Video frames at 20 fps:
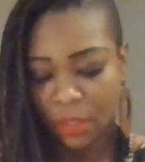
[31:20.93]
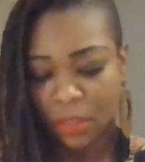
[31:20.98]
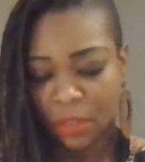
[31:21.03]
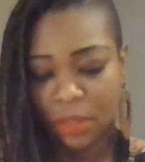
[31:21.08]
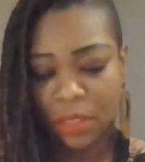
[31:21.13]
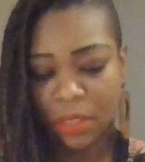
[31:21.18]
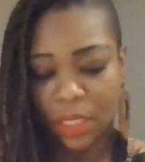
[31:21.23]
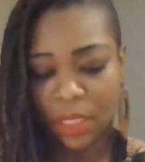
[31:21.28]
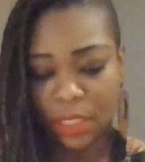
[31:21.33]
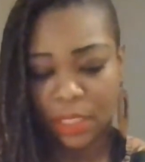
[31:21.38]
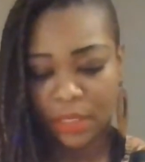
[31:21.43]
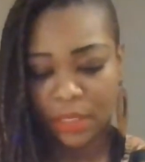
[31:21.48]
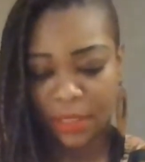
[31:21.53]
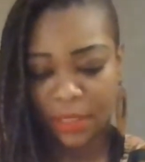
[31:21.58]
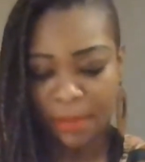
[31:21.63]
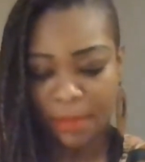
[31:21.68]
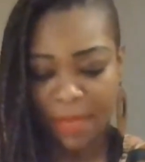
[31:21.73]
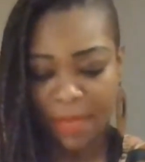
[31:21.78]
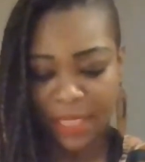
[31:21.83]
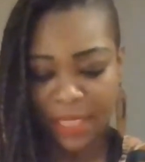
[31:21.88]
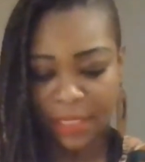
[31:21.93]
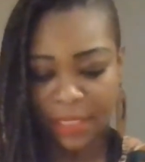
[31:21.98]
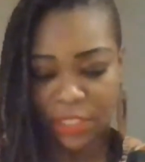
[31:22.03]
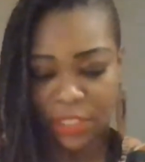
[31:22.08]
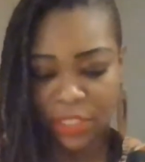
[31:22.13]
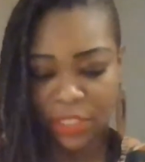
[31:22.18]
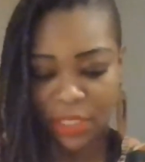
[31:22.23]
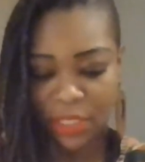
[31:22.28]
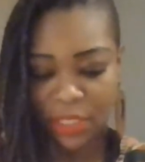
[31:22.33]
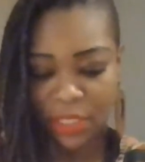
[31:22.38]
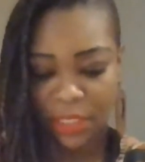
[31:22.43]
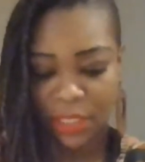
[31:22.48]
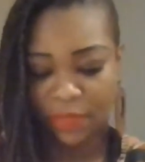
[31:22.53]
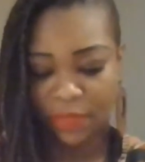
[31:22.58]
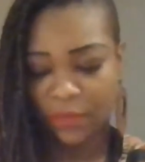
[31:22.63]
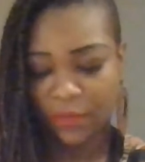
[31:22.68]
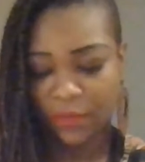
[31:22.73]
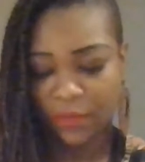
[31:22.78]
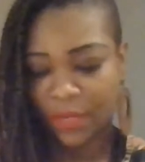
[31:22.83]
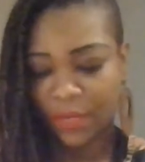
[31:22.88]
or some
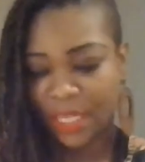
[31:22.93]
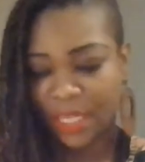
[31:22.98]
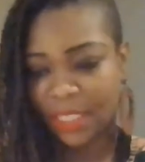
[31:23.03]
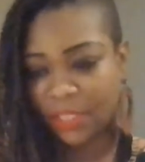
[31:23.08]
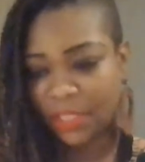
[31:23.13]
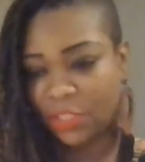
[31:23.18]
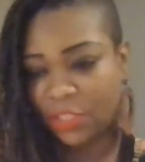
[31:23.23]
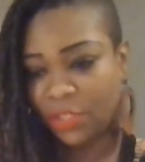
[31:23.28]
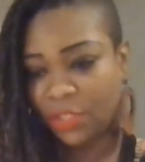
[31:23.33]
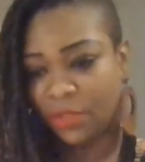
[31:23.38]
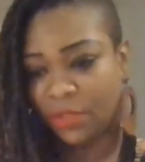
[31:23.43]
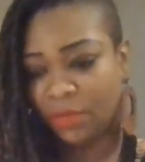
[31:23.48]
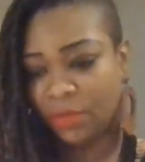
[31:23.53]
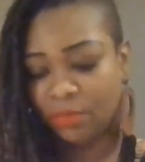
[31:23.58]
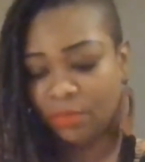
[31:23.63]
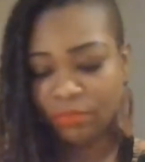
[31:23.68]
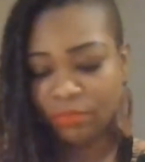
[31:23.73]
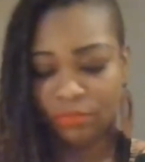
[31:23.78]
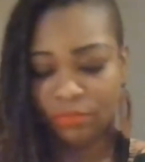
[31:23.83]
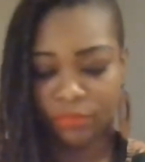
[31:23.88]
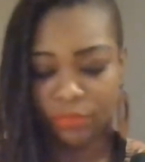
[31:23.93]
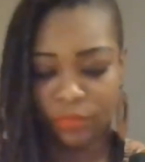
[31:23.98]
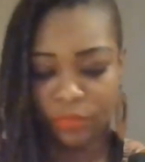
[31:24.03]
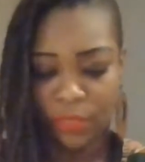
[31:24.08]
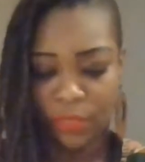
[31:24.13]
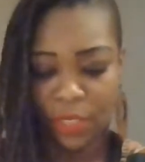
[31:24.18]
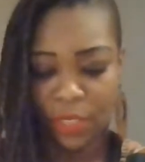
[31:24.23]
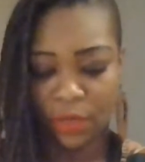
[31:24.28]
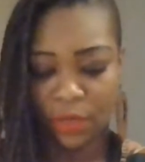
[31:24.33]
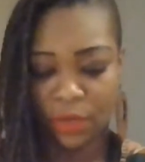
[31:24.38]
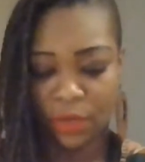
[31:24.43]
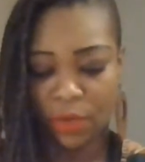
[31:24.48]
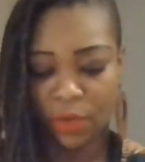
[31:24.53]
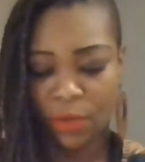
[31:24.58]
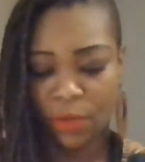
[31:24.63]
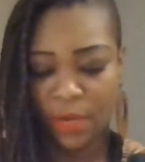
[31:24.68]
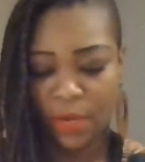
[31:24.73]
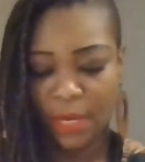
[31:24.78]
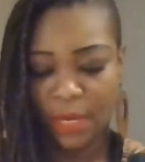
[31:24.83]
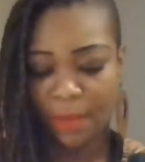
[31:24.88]
messages for us to, go
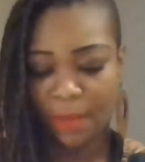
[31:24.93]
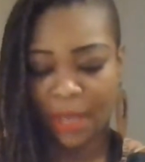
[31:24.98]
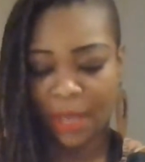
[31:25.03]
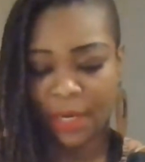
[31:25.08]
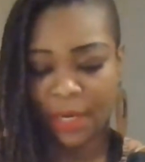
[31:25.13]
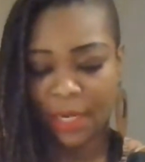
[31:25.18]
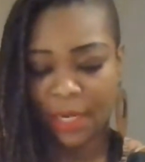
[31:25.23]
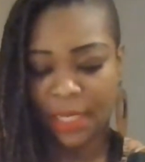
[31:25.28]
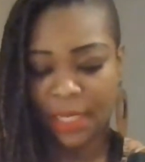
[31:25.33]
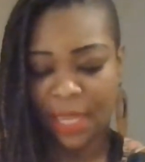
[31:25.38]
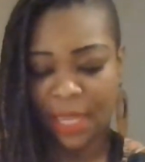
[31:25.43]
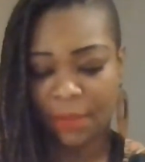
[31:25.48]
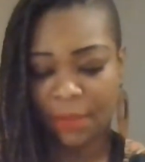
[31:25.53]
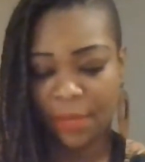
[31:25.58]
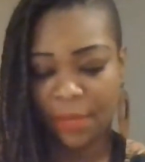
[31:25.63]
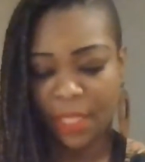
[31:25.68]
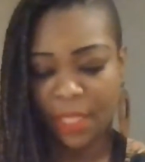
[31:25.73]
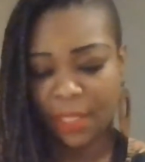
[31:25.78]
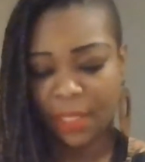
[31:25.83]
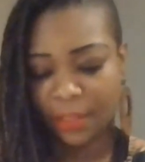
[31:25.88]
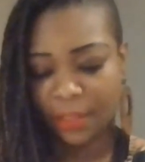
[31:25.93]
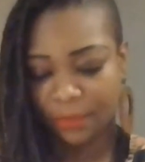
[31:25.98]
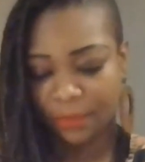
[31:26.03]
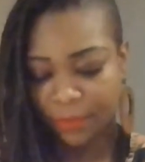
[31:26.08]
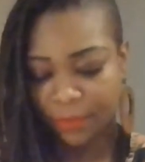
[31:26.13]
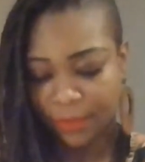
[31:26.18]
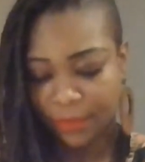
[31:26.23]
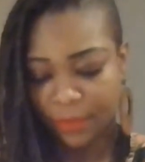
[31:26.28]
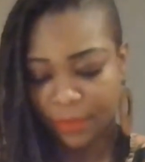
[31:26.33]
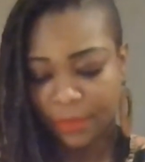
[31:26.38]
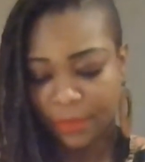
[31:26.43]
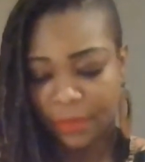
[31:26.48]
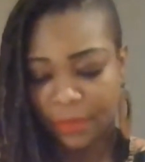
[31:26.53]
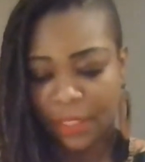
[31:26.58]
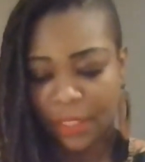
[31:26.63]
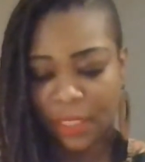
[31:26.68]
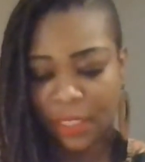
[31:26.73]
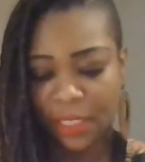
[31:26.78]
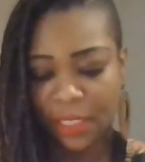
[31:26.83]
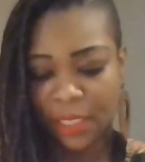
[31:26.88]
on about our day with
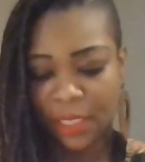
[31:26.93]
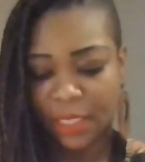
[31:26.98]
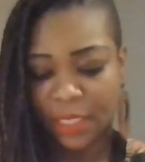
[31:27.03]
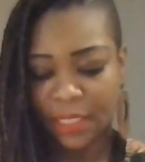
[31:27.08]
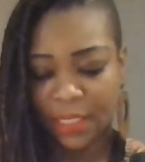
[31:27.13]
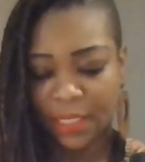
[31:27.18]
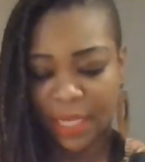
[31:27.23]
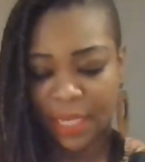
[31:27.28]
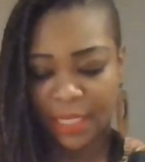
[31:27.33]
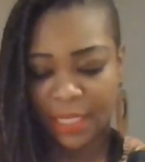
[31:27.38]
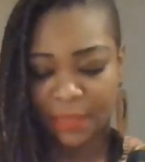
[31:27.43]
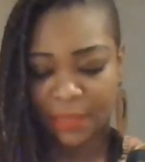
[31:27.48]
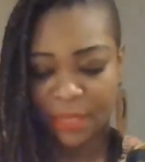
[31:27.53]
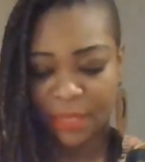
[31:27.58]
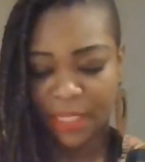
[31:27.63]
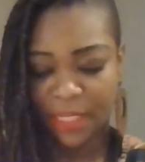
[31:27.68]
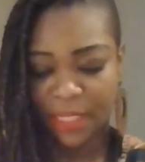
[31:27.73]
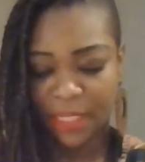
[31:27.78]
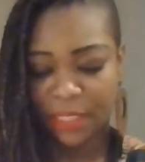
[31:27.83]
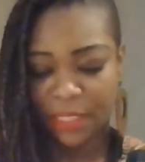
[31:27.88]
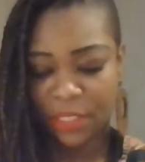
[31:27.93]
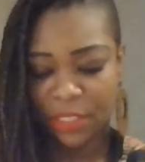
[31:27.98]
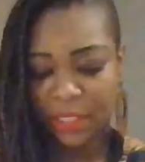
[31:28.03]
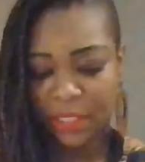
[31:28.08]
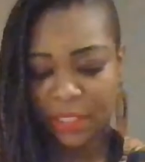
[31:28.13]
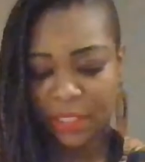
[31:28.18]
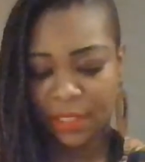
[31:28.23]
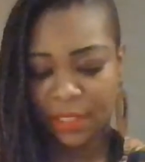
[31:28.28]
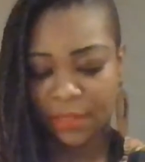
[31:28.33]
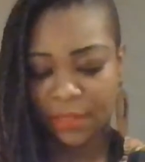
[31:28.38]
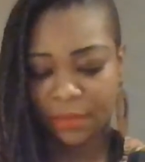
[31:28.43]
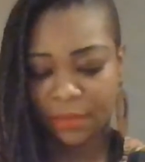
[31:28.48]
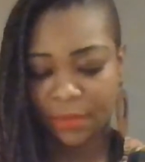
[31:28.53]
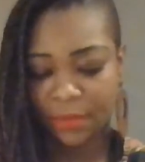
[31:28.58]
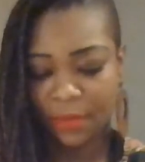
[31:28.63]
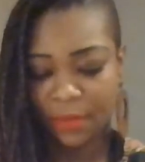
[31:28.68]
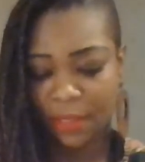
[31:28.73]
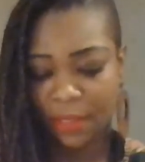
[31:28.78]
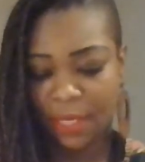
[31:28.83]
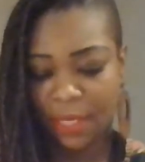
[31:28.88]
clear, concise messages
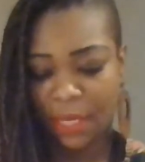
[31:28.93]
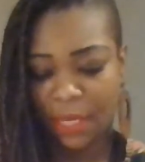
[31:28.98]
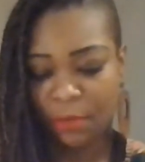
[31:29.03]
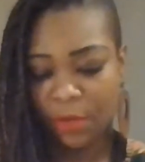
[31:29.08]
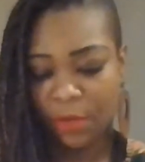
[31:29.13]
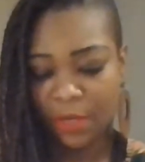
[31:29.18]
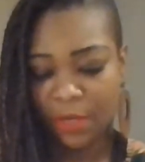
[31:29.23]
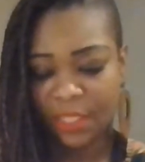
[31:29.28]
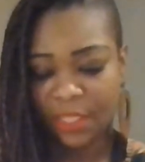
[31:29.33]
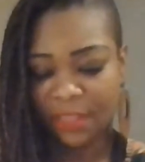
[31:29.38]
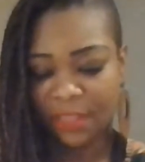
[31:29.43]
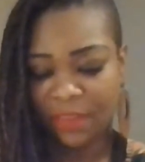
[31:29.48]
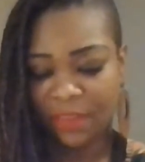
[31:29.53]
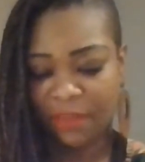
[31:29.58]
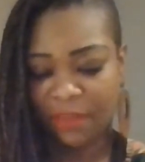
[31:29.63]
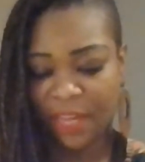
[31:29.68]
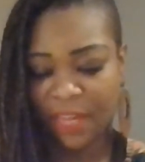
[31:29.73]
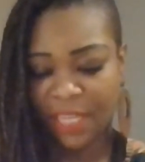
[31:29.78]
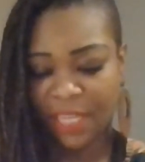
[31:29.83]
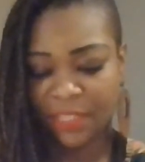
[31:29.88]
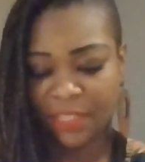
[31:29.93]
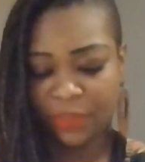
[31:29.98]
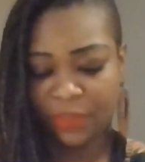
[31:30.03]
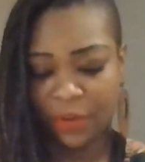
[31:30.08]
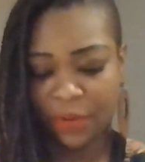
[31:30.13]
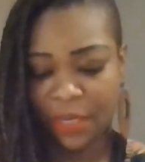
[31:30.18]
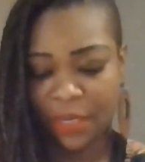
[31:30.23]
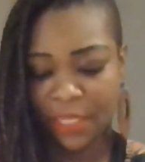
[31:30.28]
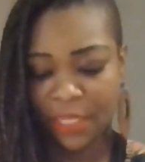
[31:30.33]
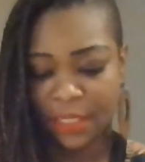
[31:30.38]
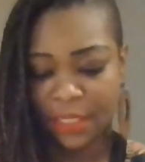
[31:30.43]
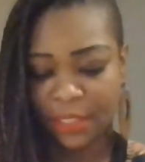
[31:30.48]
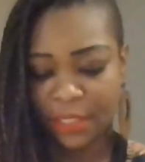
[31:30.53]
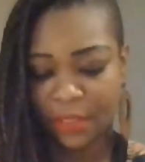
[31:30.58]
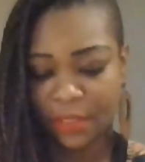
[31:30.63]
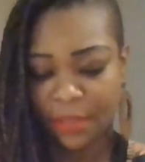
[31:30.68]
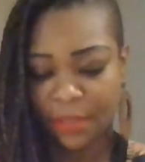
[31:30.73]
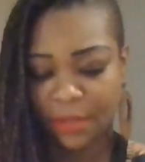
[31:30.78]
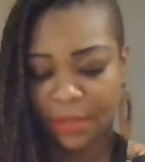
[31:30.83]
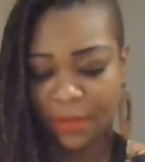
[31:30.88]
and words of advice for us.
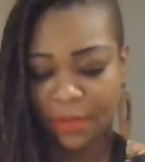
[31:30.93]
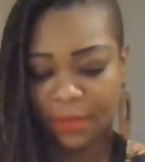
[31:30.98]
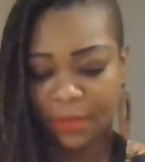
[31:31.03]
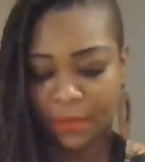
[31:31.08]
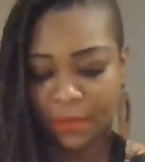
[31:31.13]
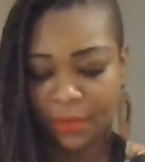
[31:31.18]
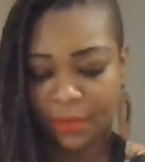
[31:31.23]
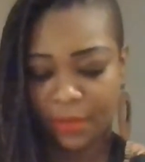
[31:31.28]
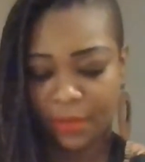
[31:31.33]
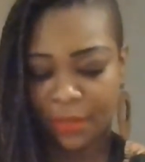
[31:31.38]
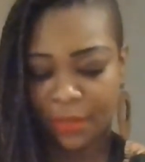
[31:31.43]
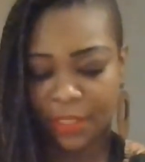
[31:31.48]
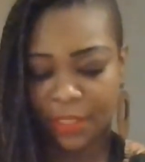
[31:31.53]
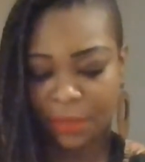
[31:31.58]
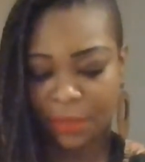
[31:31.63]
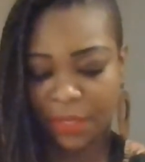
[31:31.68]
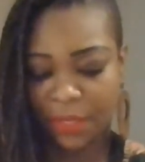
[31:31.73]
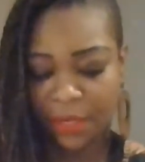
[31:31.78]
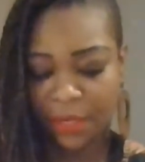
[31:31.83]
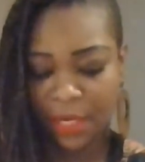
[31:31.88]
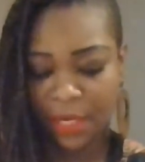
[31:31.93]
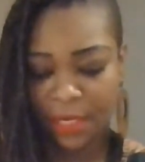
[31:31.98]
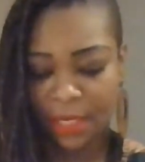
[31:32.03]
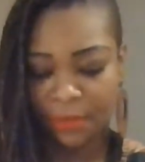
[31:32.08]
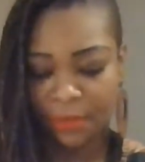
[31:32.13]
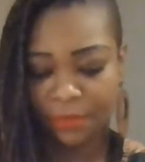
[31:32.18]
Spirit.